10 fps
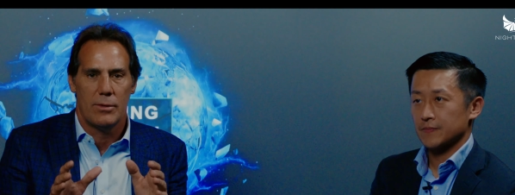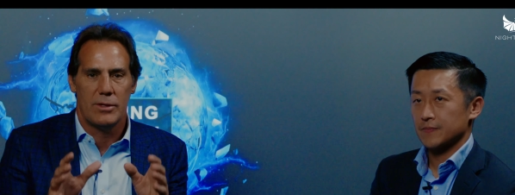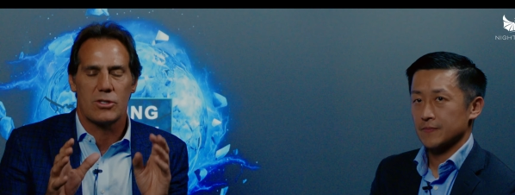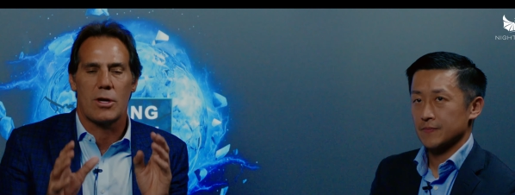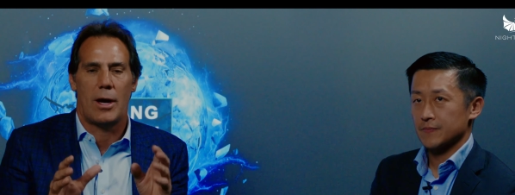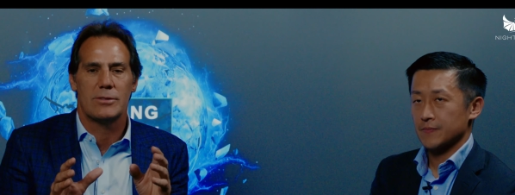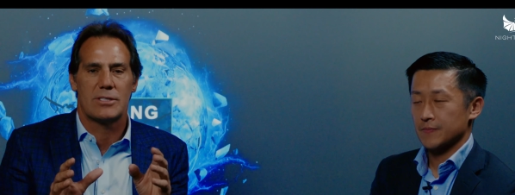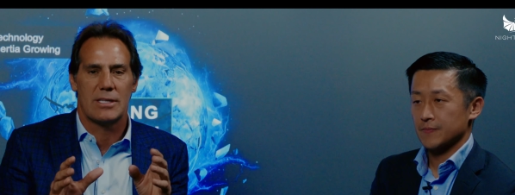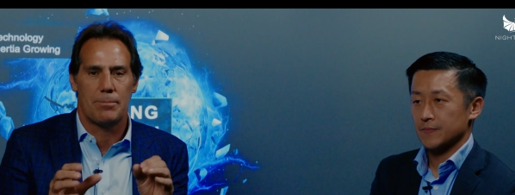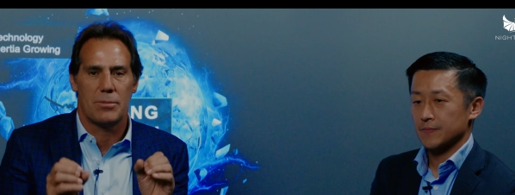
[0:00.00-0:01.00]
Speaker 1: this
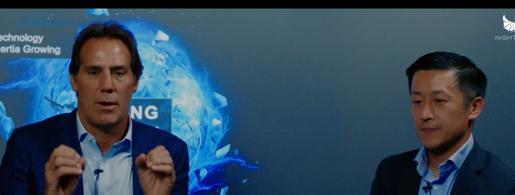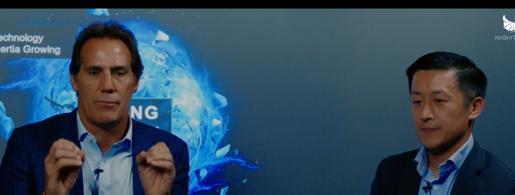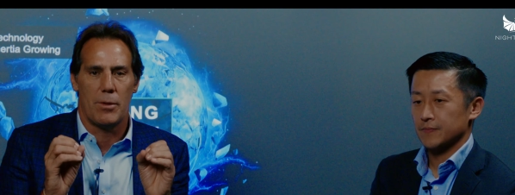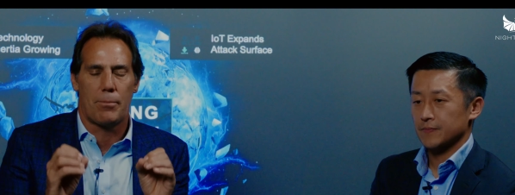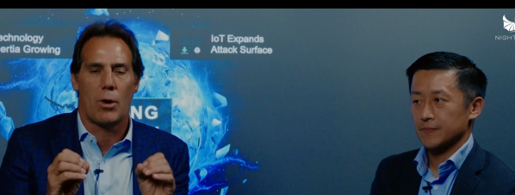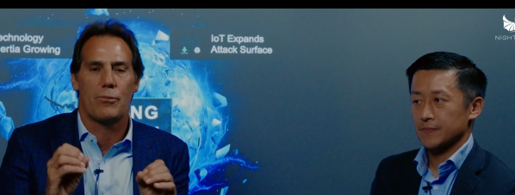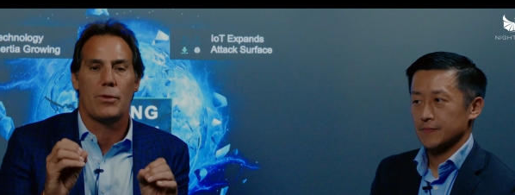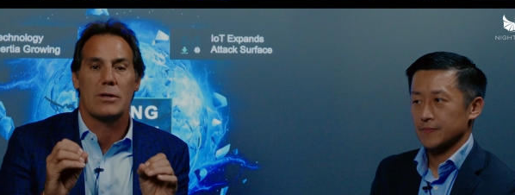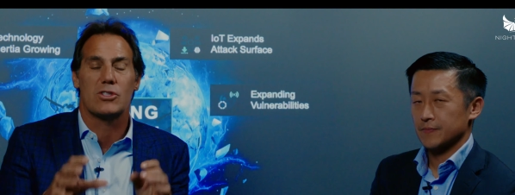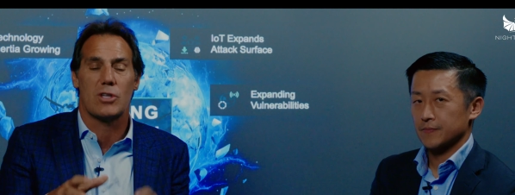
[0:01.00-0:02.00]
concept of the
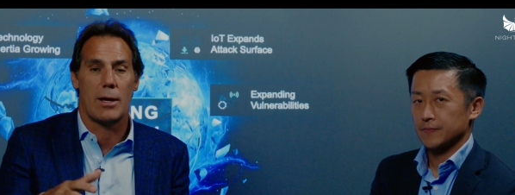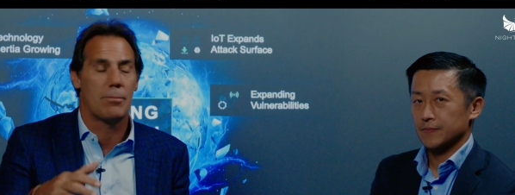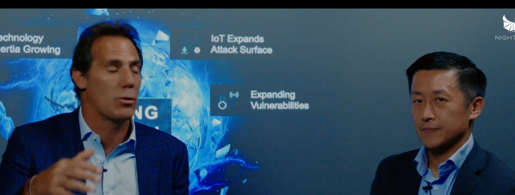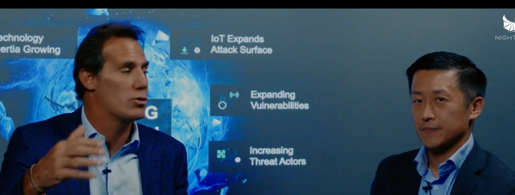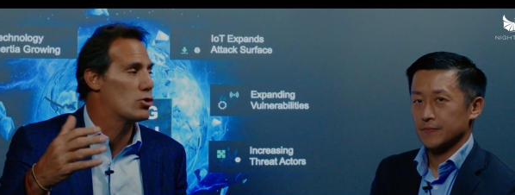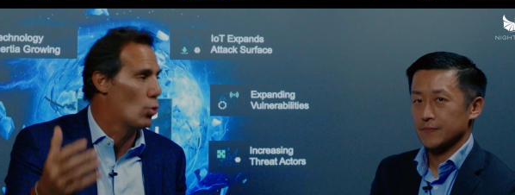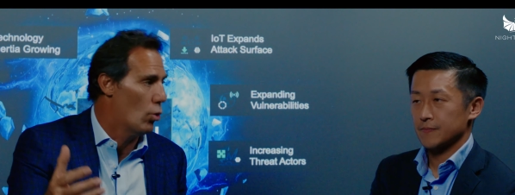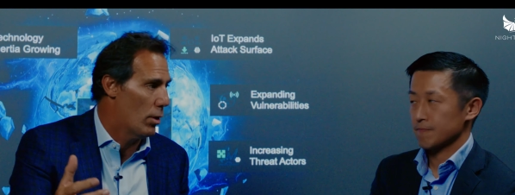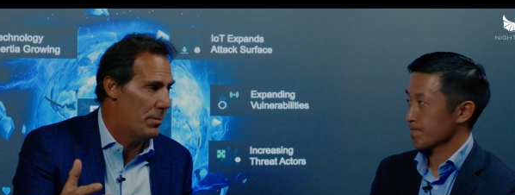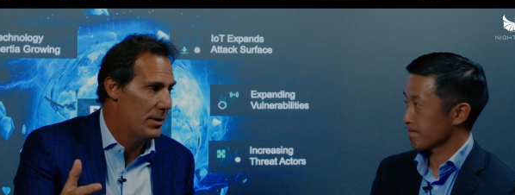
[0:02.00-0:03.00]
perfect cyber
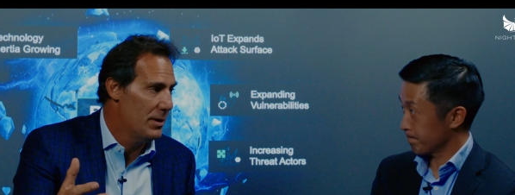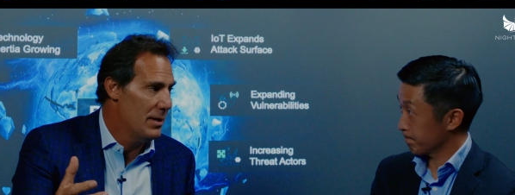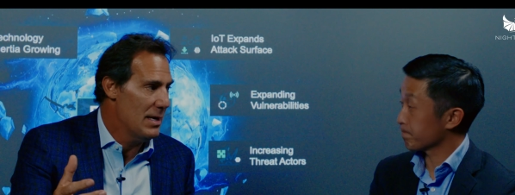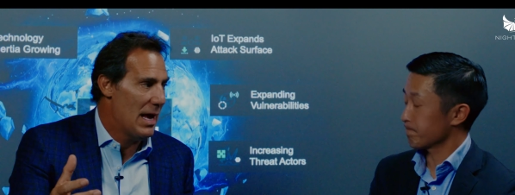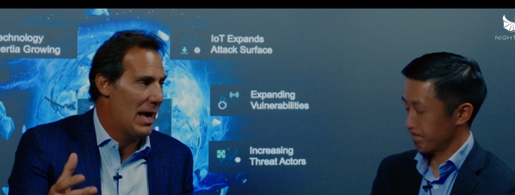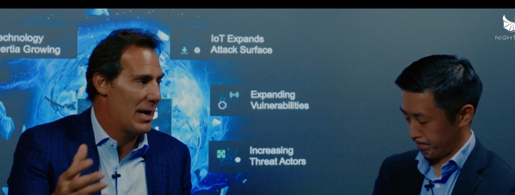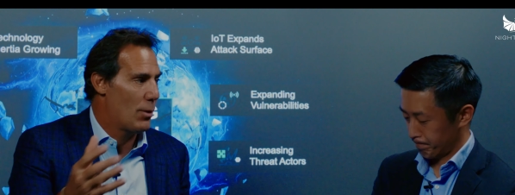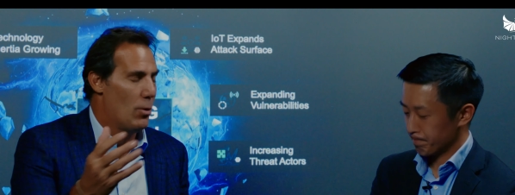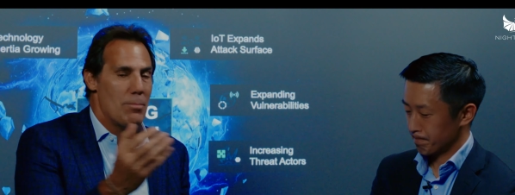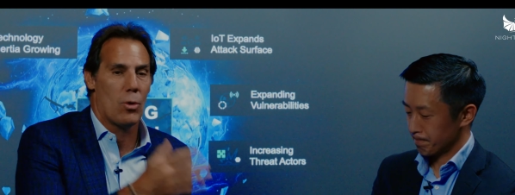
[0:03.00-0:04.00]
storm. Mm -hmm. And
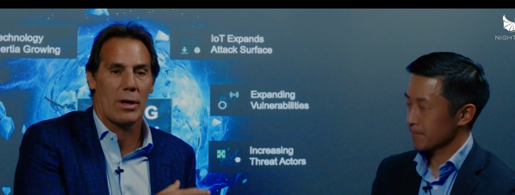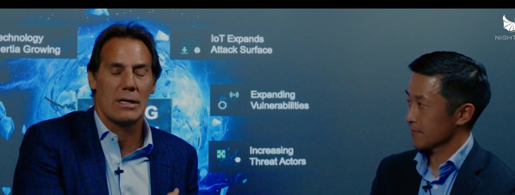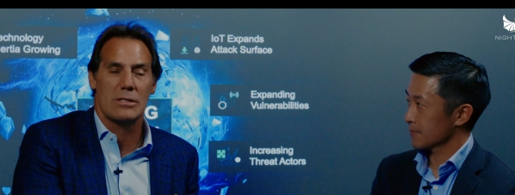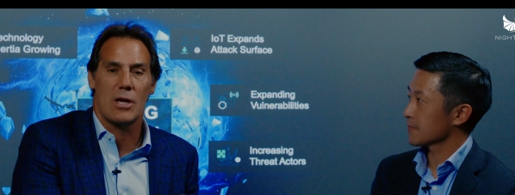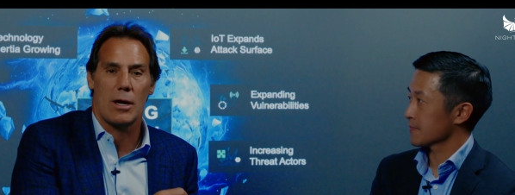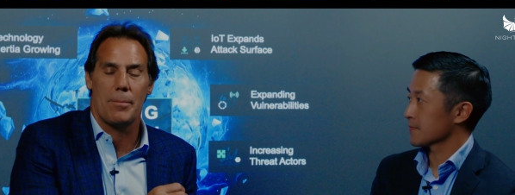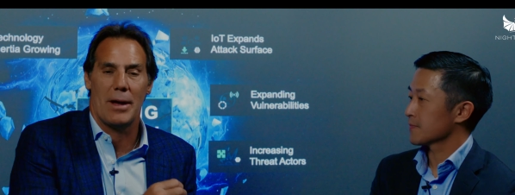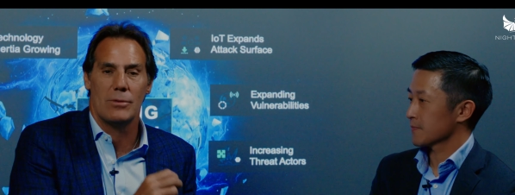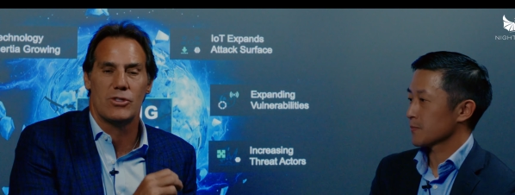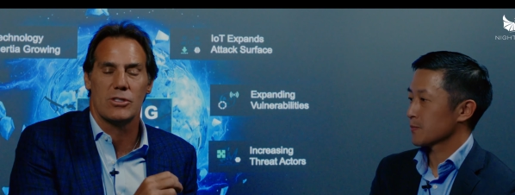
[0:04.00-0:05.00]
I want Morgan to talk
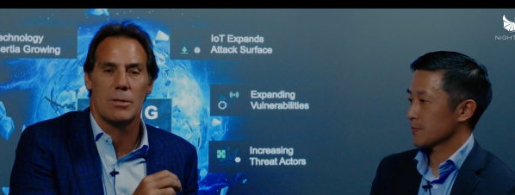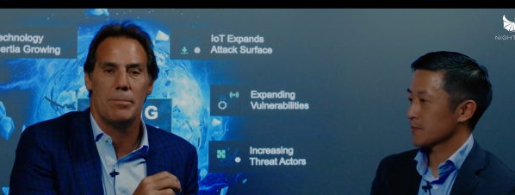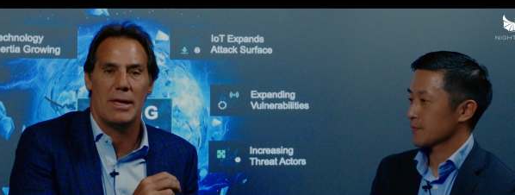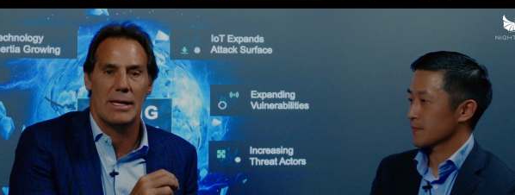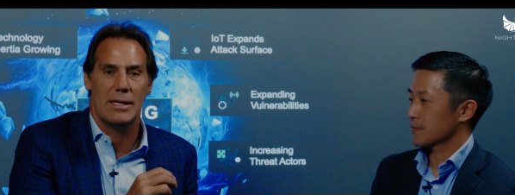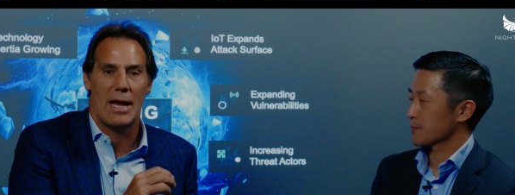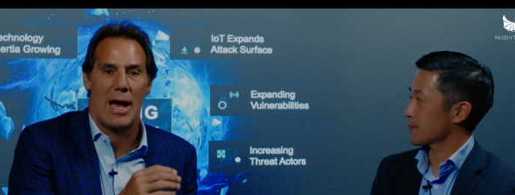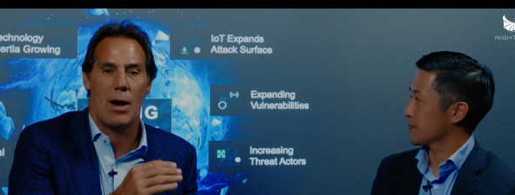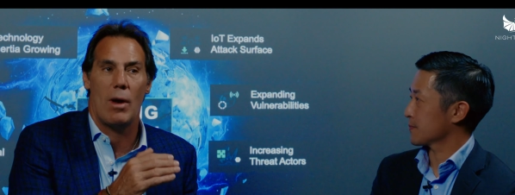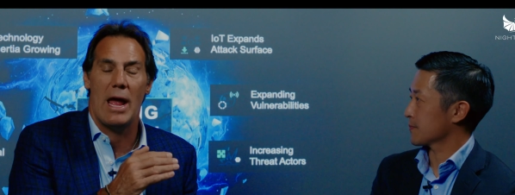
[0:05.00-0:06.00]
about in just a minute
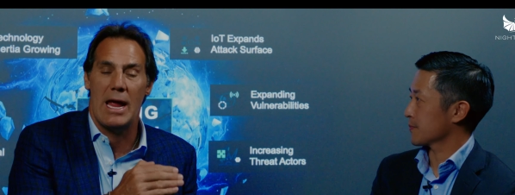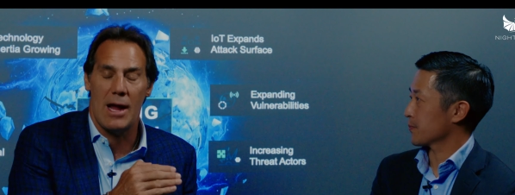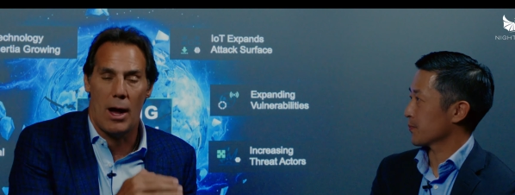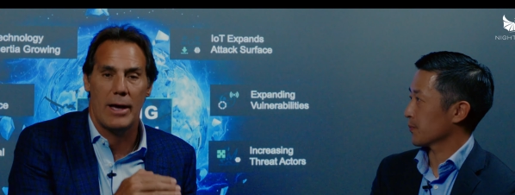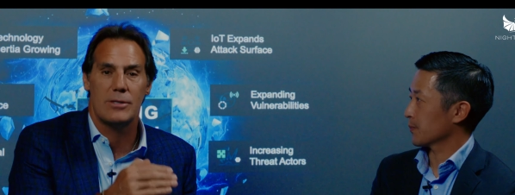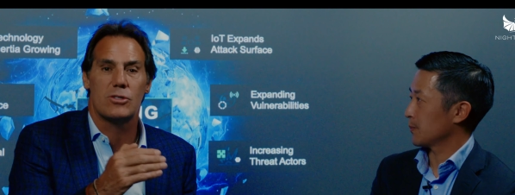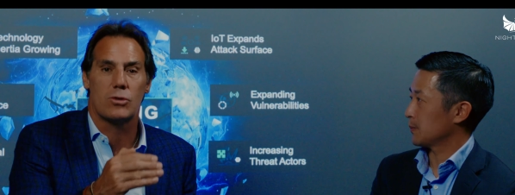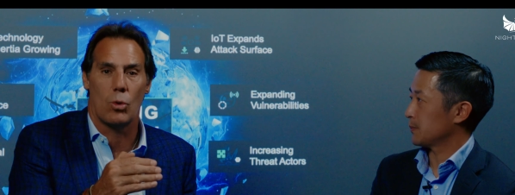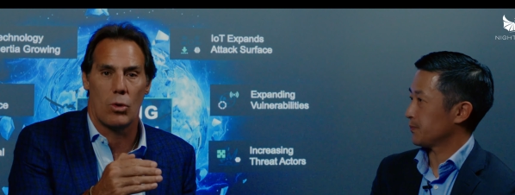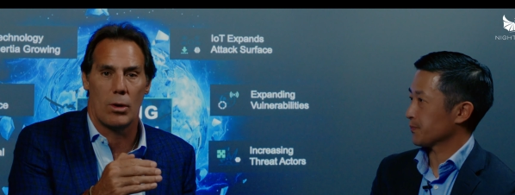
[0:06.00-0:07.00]
how AI
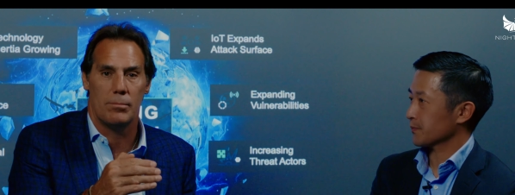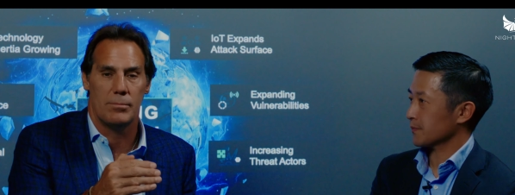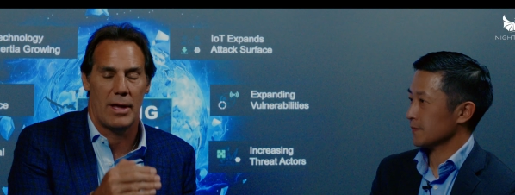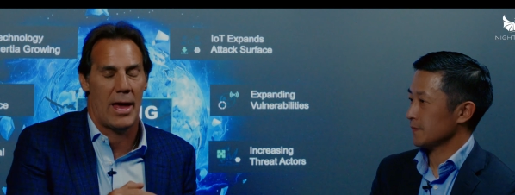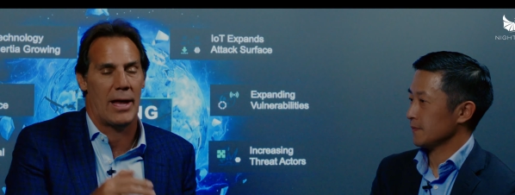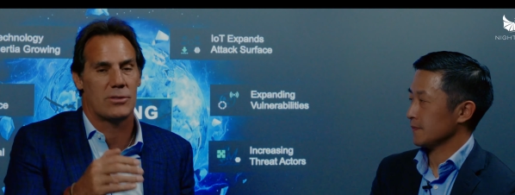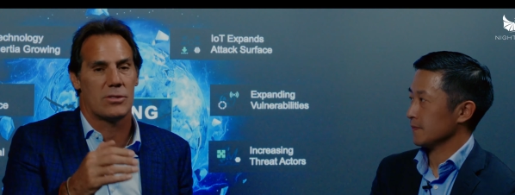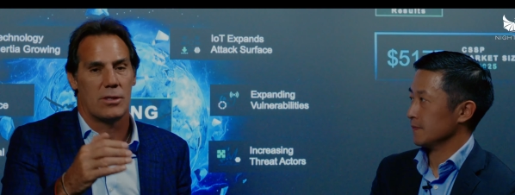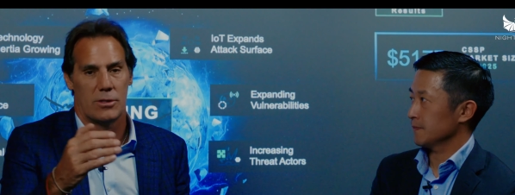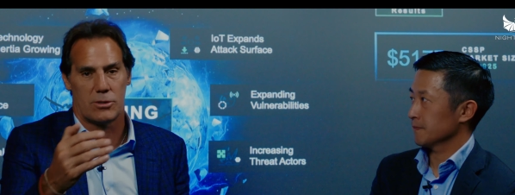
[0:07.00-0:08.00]
storm
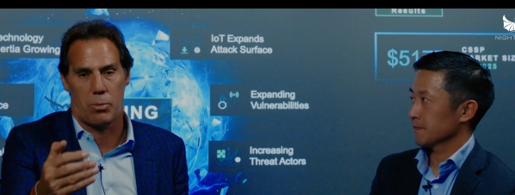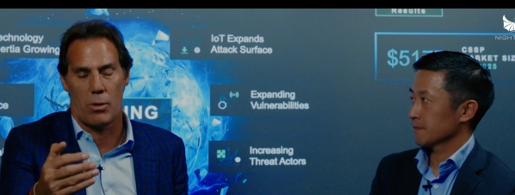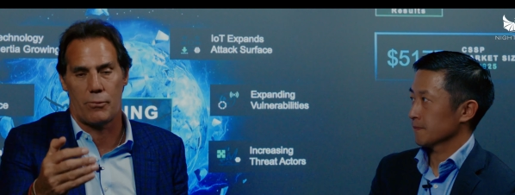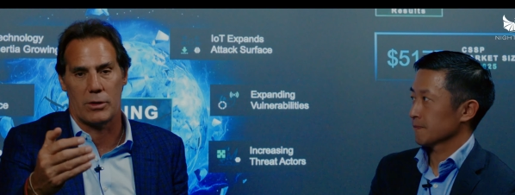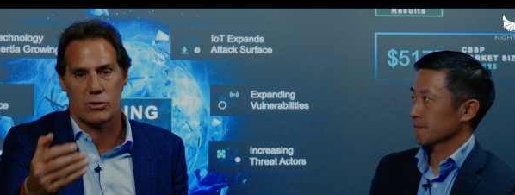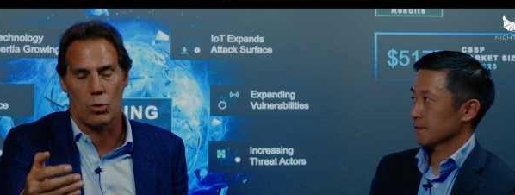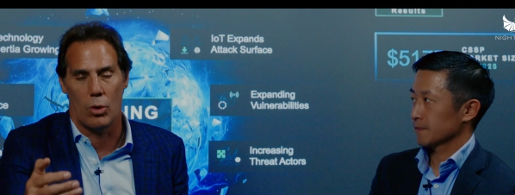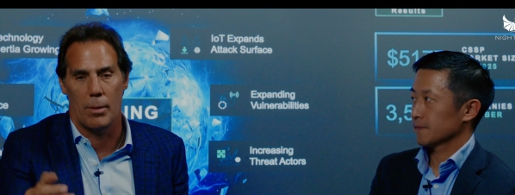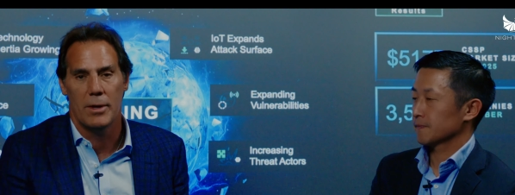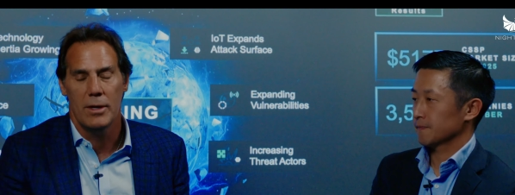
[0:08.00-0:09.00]
adds to this perfect
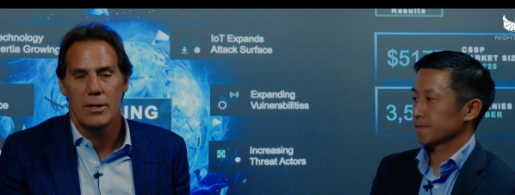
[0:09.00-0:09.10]
storm.